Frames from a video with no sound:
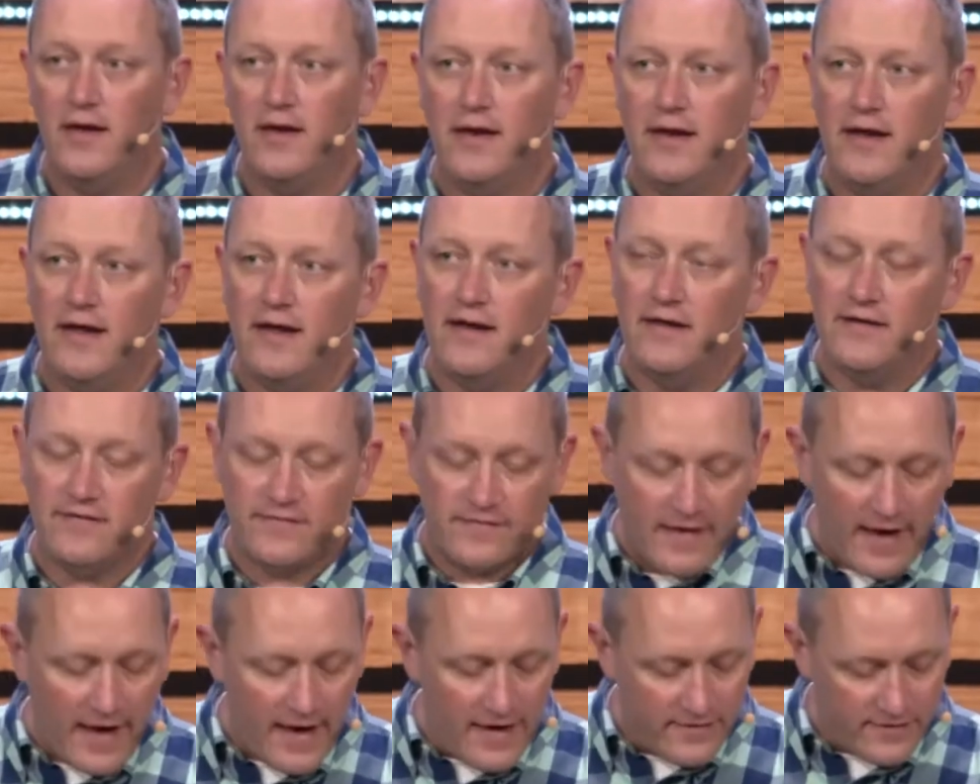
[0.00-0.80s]
And it
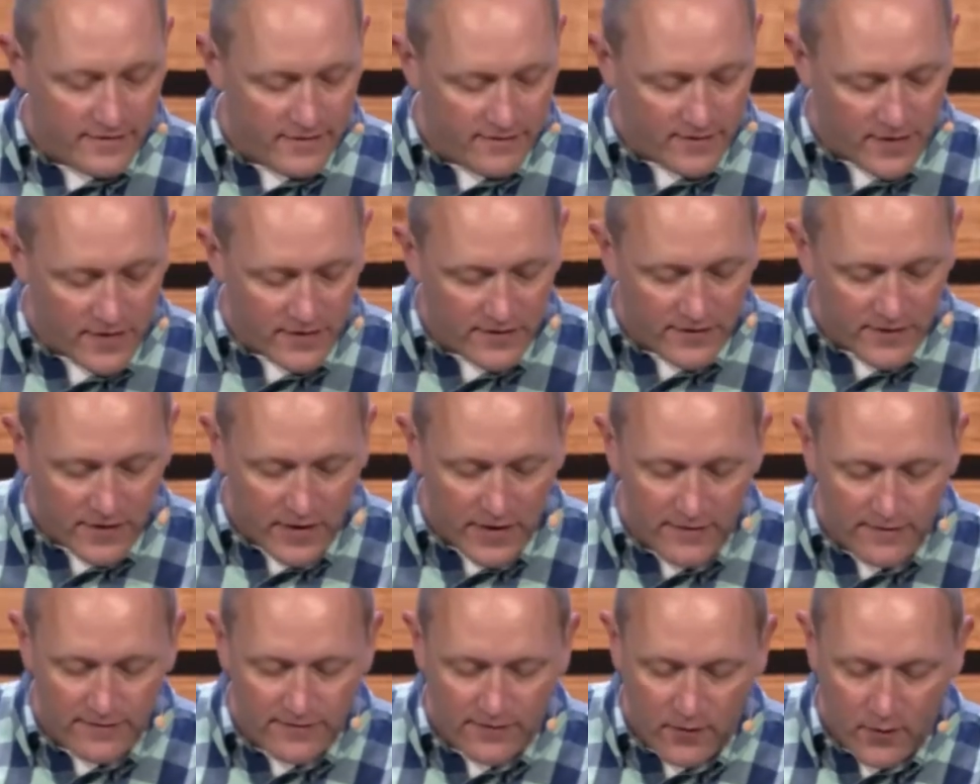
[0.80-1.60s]
says in verse
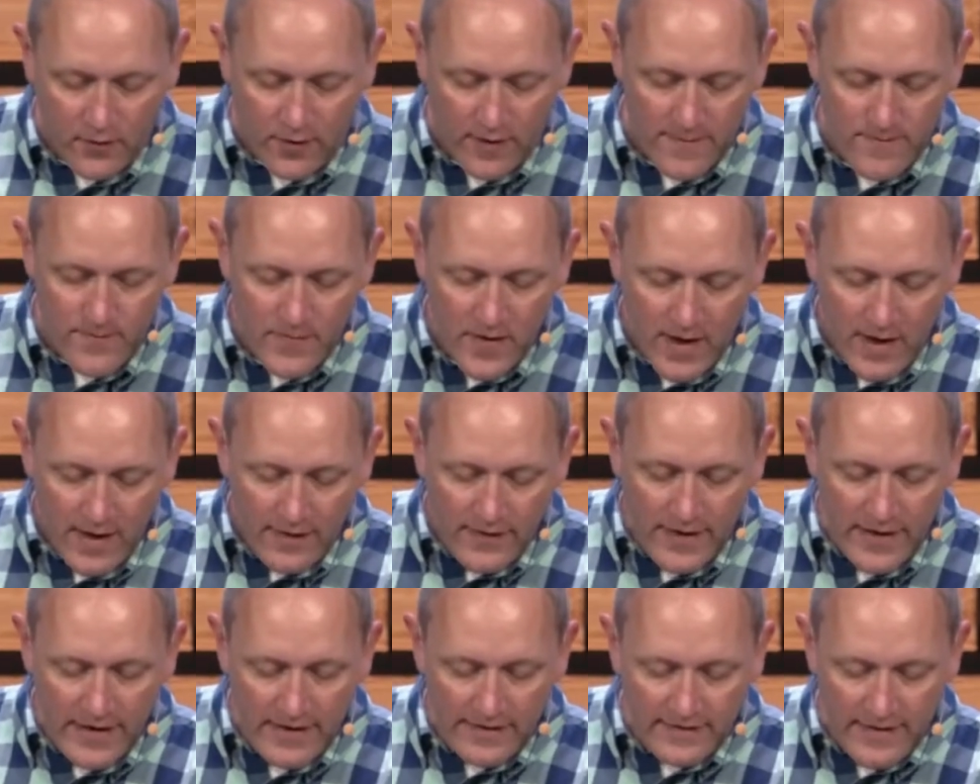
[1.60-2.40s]
34
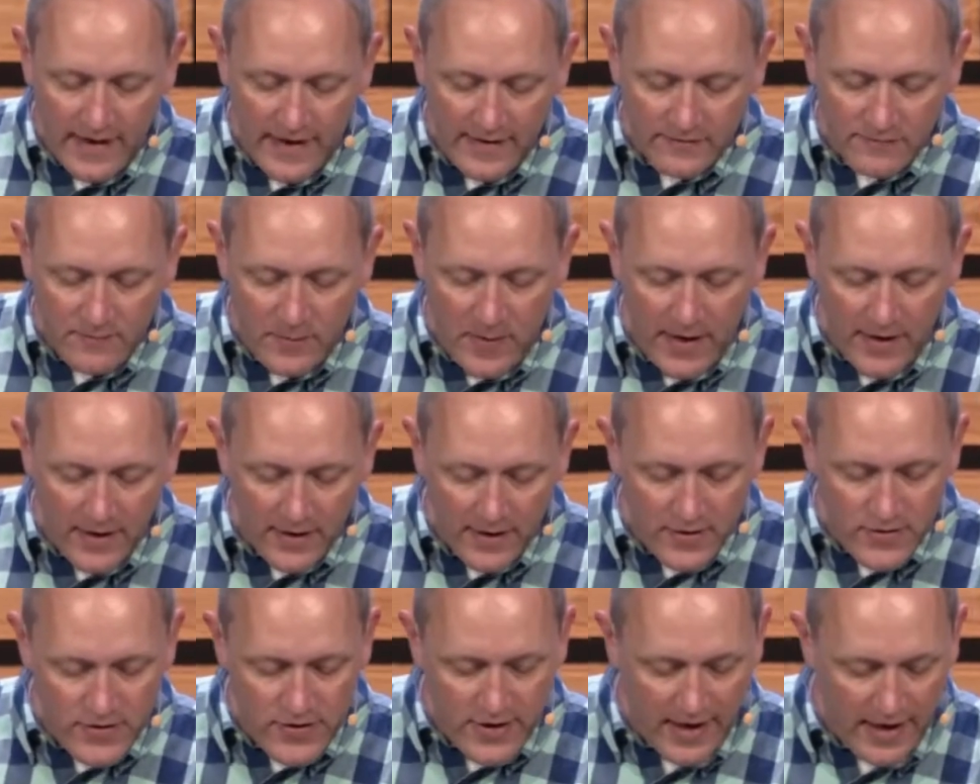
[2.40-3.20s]
that he takes
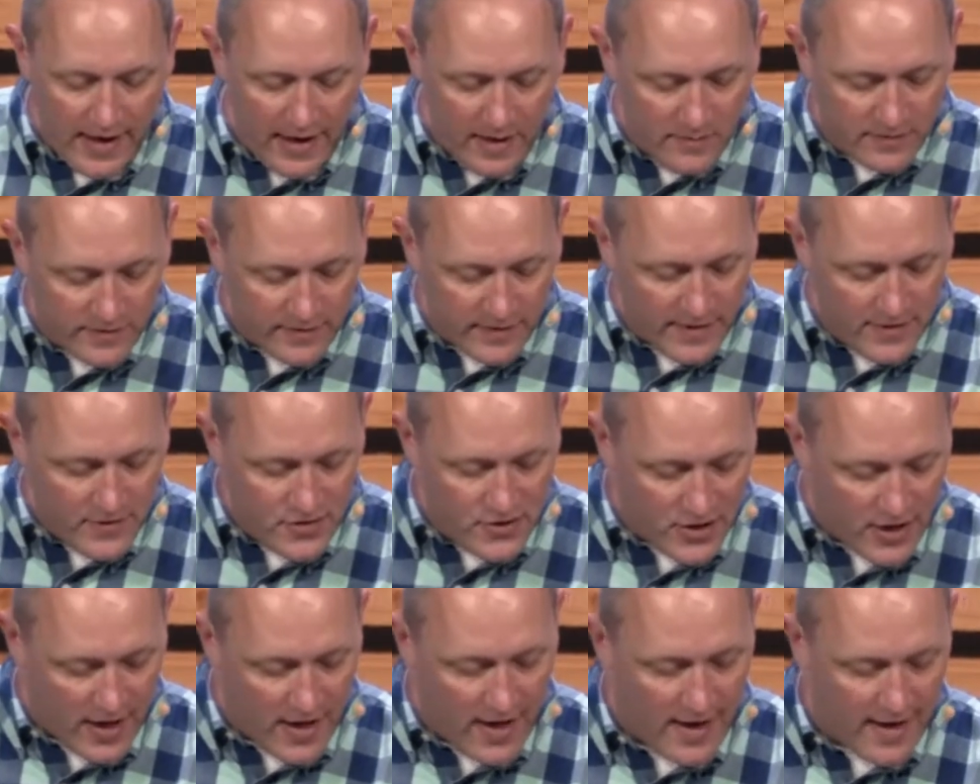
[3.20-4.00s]
Peter, James, and
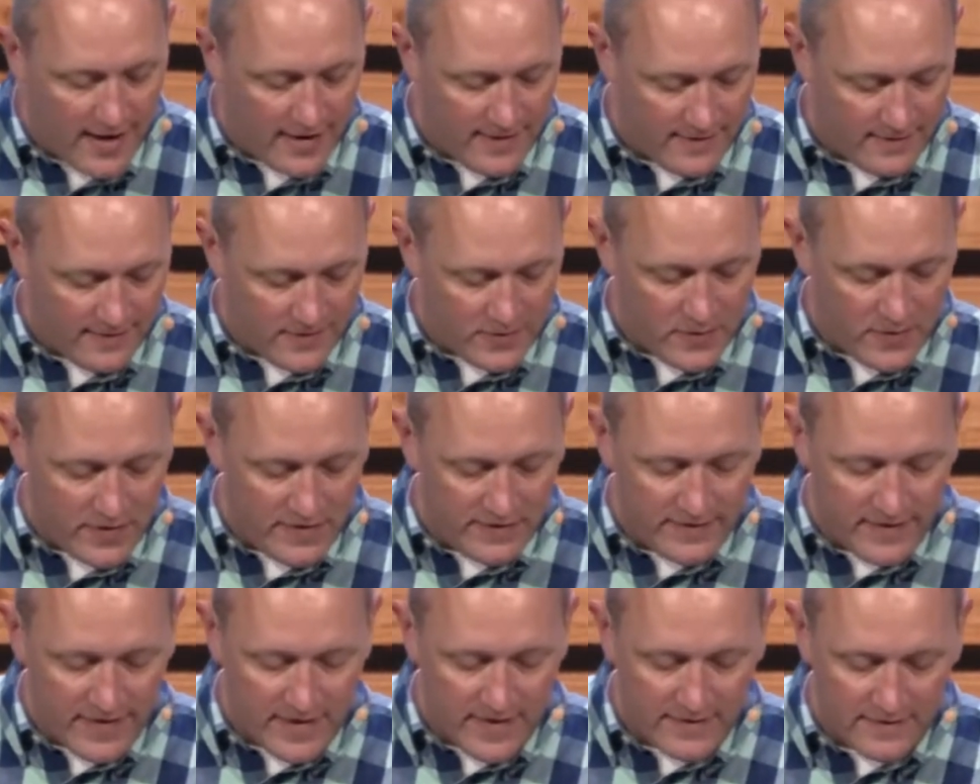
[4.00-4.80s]
John. Look what it
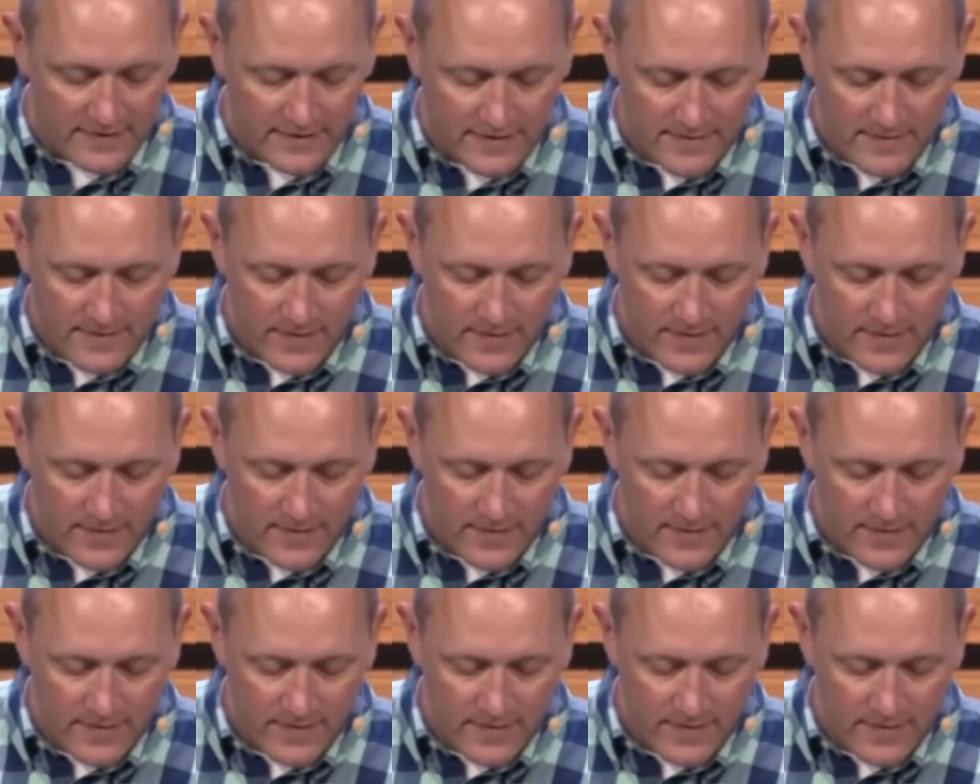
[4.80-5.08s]
says.